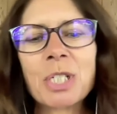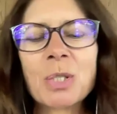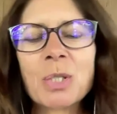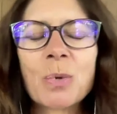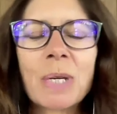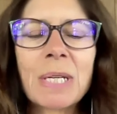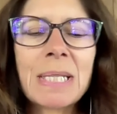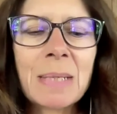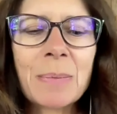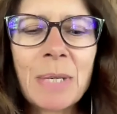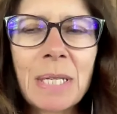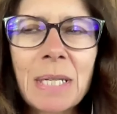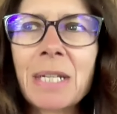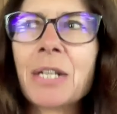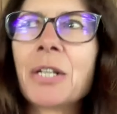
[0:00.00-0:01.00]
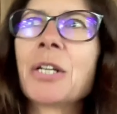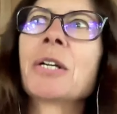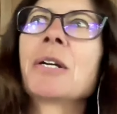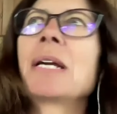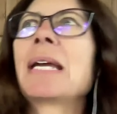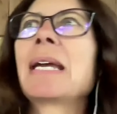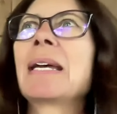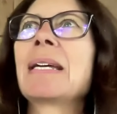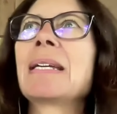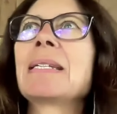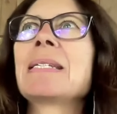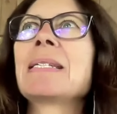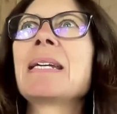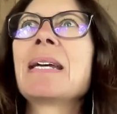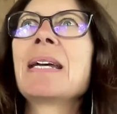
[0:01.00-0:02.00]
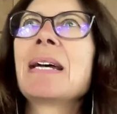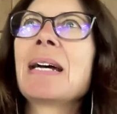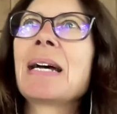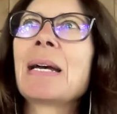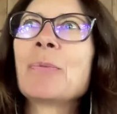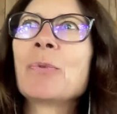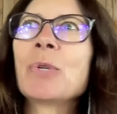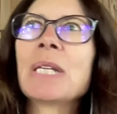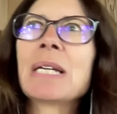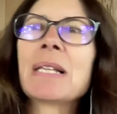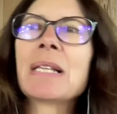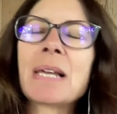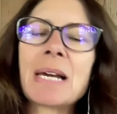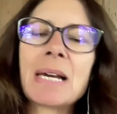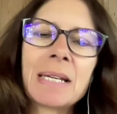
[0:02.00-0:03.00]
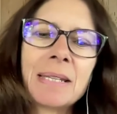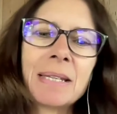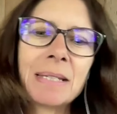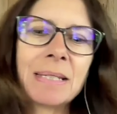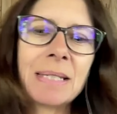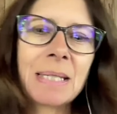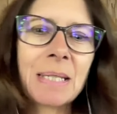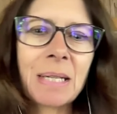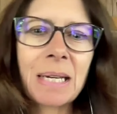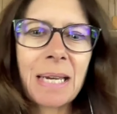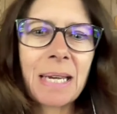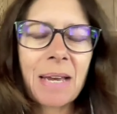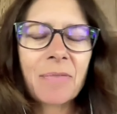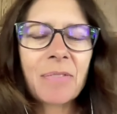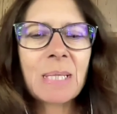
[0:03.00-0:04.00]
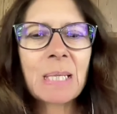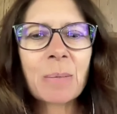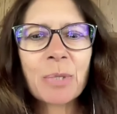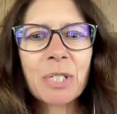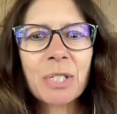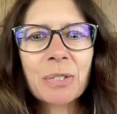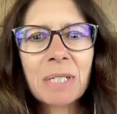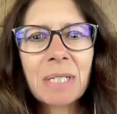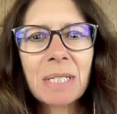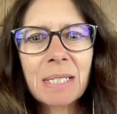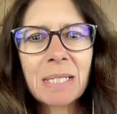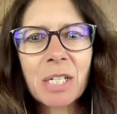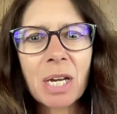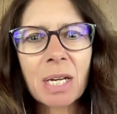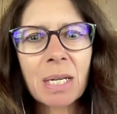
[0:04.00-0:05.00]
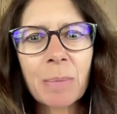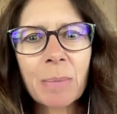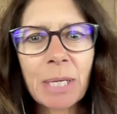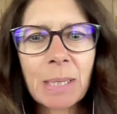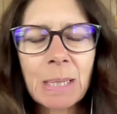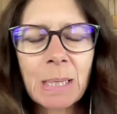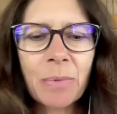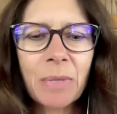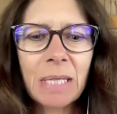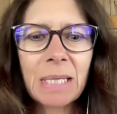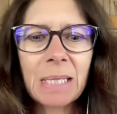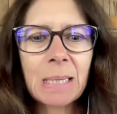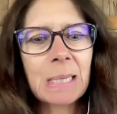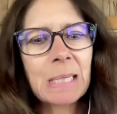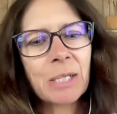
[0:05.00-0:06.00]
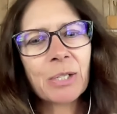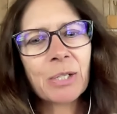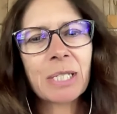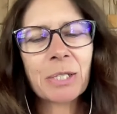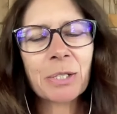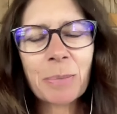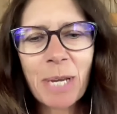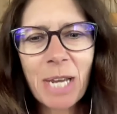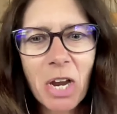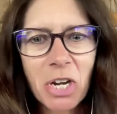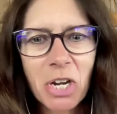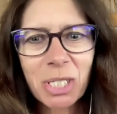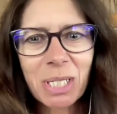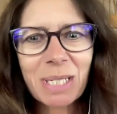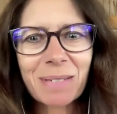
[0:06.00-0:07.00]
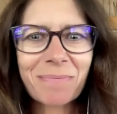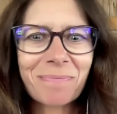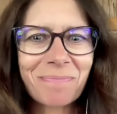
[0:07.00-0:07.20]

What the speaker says: It's great to be here, and I'm really glad that I have this opportunity to talk about something that's near and dear to my heart.